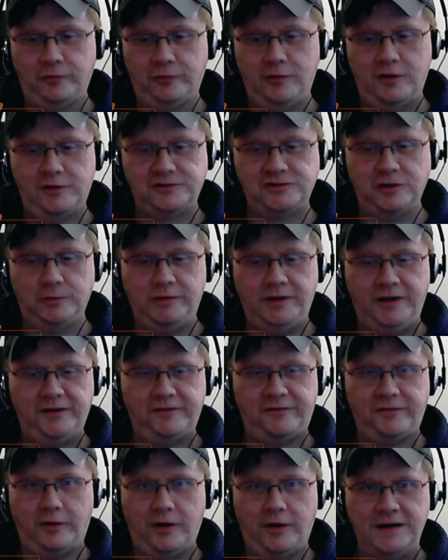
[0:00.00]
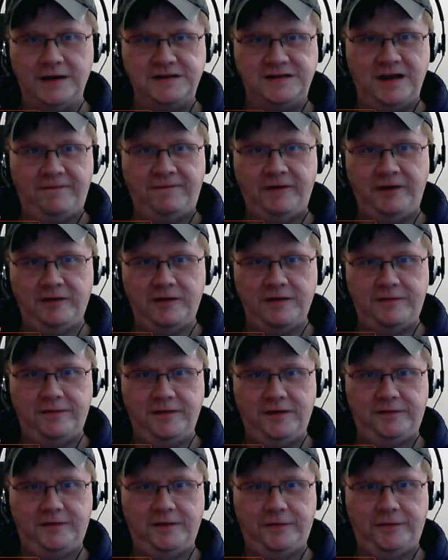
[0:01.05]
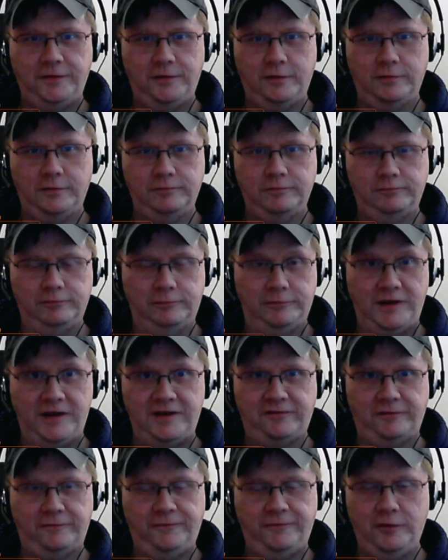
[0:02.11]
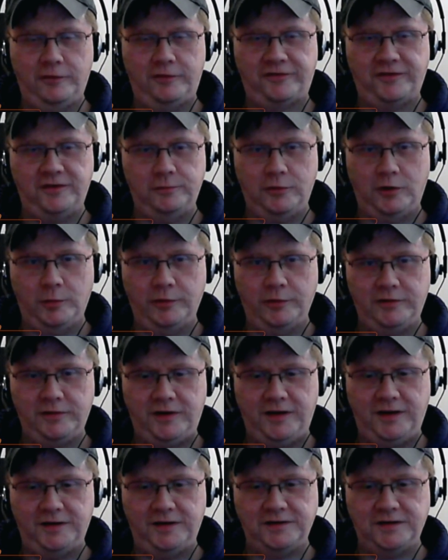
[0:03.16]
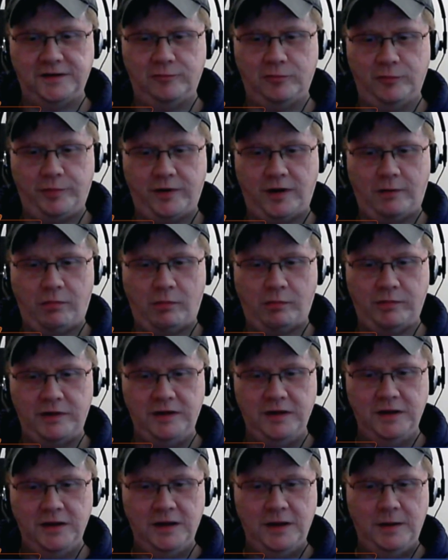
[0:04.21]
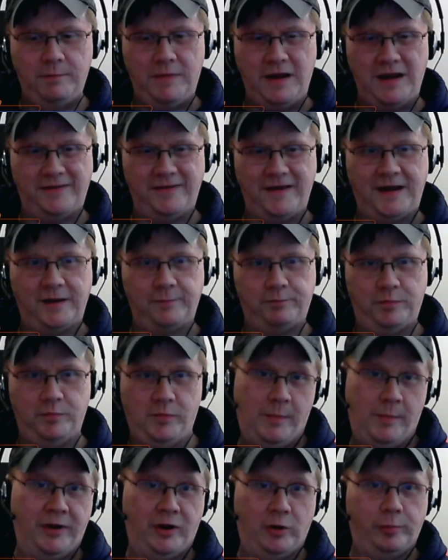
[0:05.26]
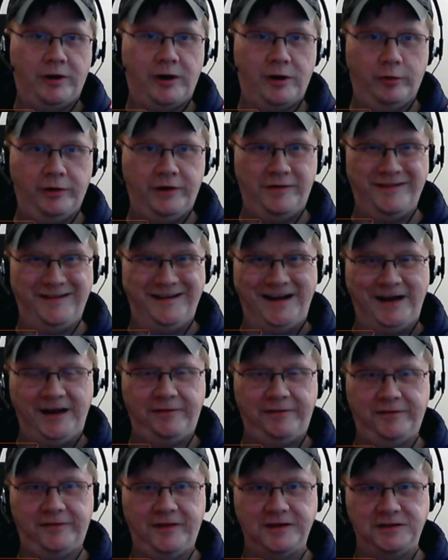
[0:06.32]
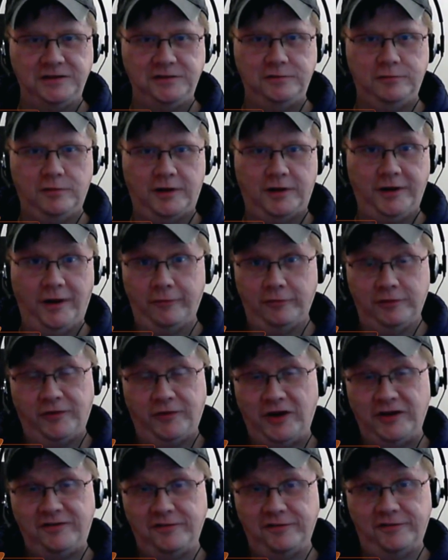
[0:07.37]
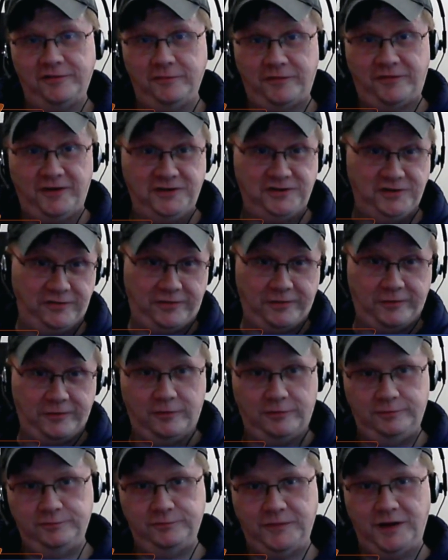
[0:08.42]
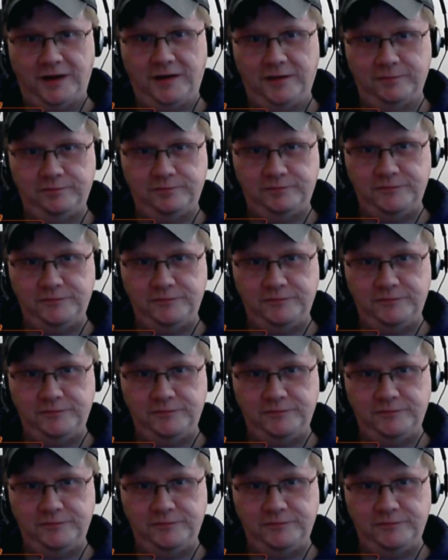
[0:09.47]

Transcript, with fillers: their long-term plans are, I definitely think that they're laser-focused in mobile and uh, will probably make that a bigger priority than anything they do on other devices, such as the little, uh,